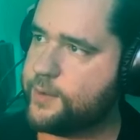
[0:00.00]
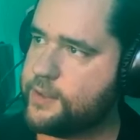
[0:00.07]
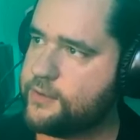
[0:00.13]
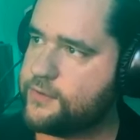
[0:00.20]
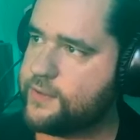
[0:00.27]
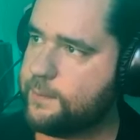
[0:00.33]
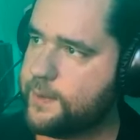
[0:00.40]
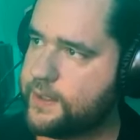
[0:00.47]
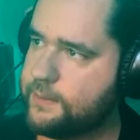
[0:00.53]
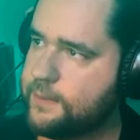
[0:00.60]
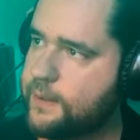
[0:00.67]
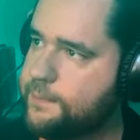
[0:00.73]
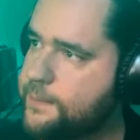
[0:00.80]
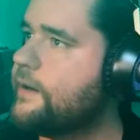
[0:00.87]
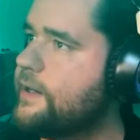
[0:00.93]
you're summing them
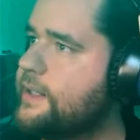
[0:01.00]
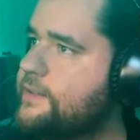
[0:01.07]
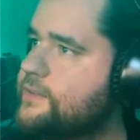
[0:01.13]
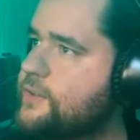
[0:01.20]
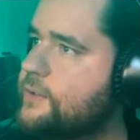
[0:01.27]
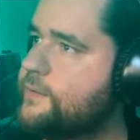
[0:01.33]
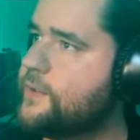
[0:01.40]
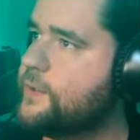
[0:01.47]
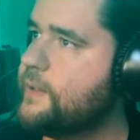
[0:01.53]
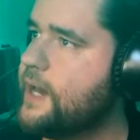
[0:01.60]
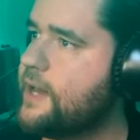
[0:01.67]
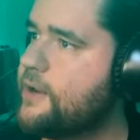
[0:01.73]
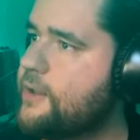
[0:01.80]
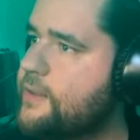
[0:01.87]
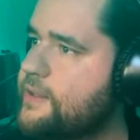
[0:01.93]
up. And so if you
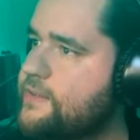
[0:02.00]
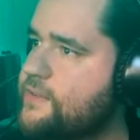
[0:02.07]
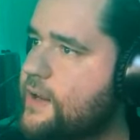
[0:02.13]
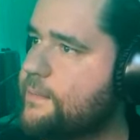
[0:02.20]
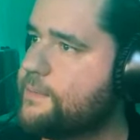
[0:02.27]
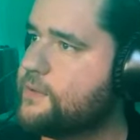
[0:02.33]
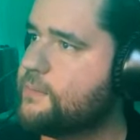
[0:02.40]
add all these up,